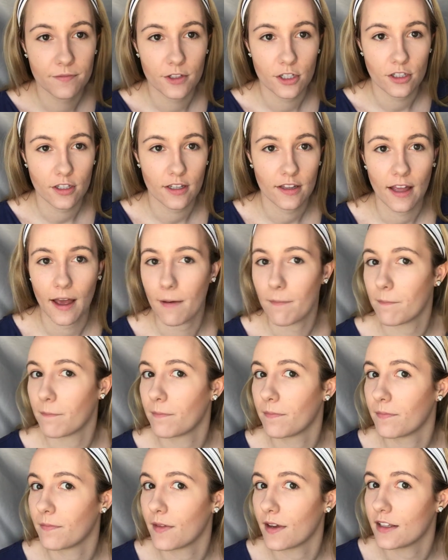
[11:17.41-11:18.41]
Just like that.
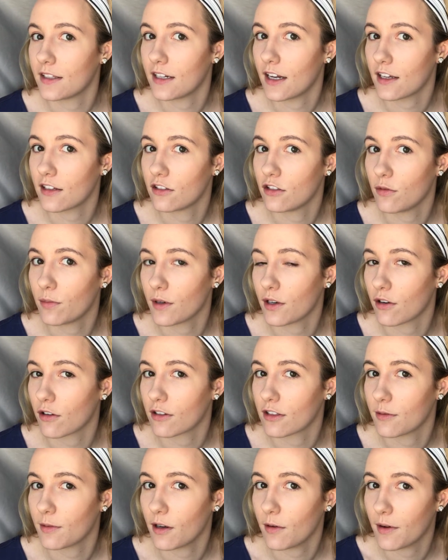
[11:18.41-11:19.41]
It's not super
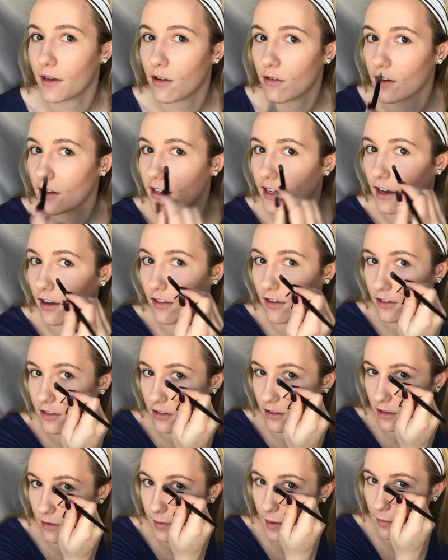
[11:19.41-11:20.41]
noticeable, but you can tell there's
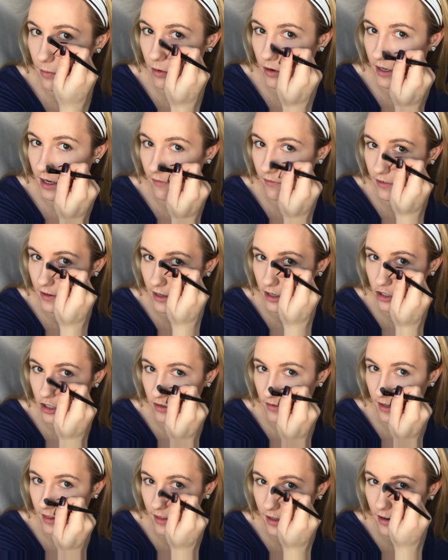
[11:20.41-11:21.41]
a little bit more
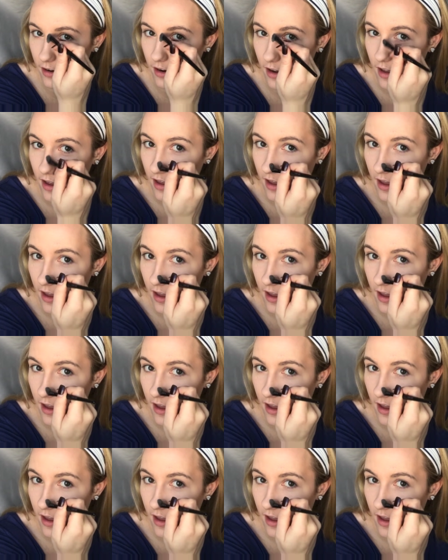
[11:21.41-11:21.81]
definition right there.